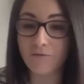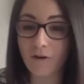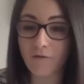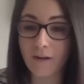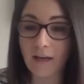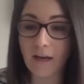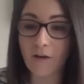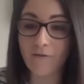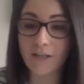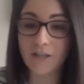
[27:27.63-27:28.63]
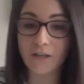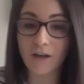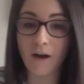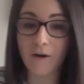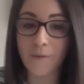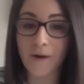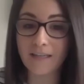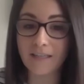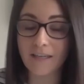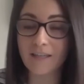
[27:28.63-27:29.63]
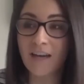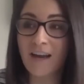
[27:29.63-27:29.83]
roughly registered chiropractors.